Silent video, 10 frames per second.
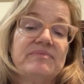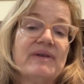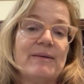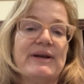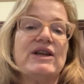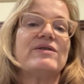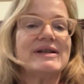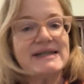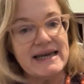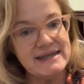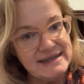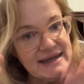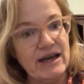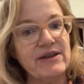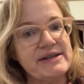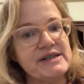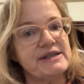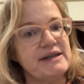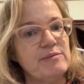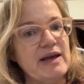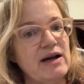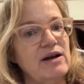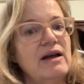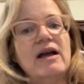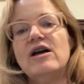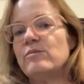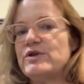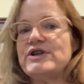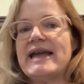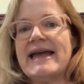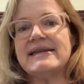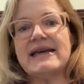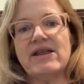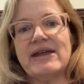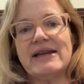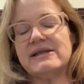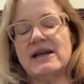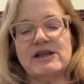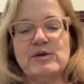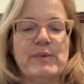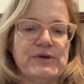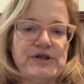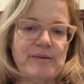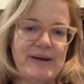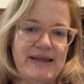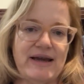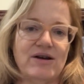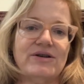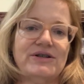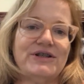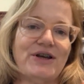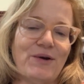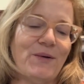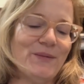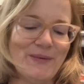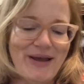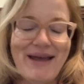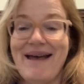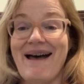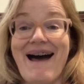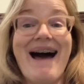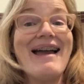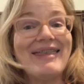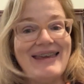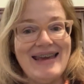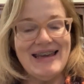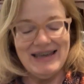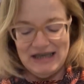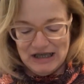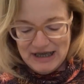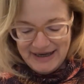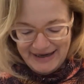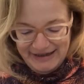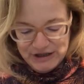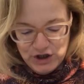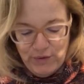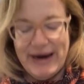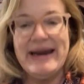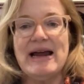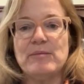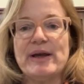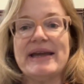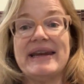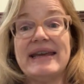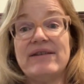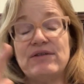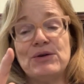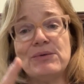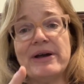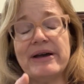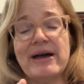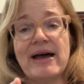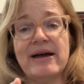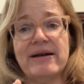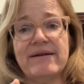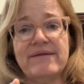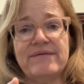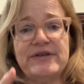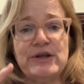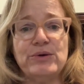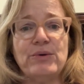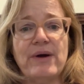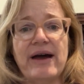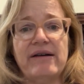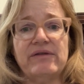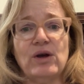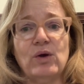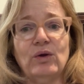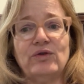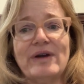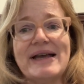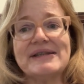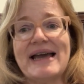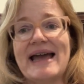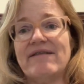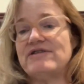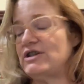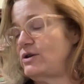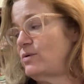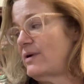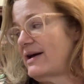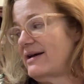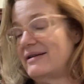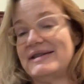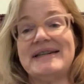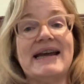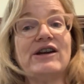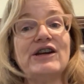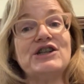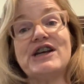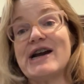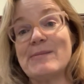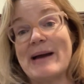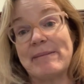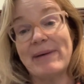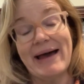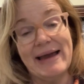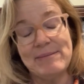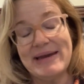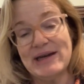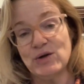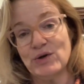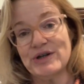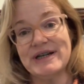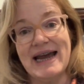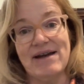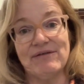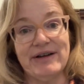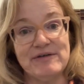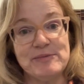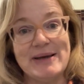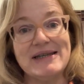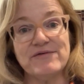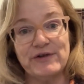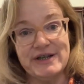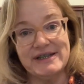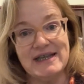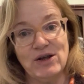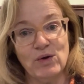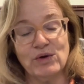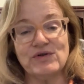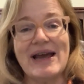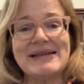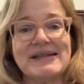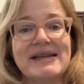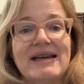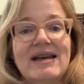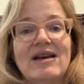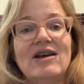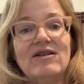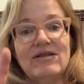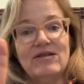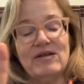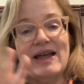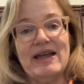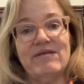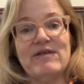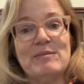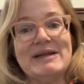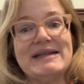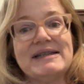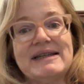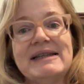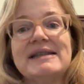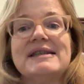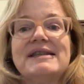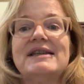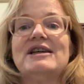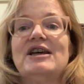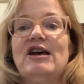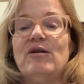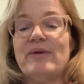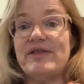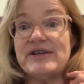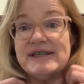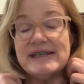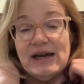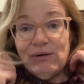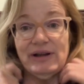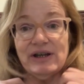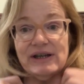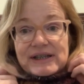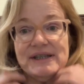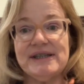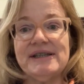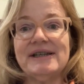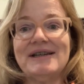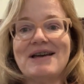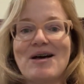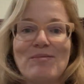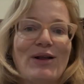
I mean, you can tell that's a seam there, but you can't tell that it's not supposed to be there. So I think it's great. I'm going to give you a view of the whole dress. I have to stand on a chair back behind me in order to have enough space for you to see the whole dress from a distance. But this is how it looks up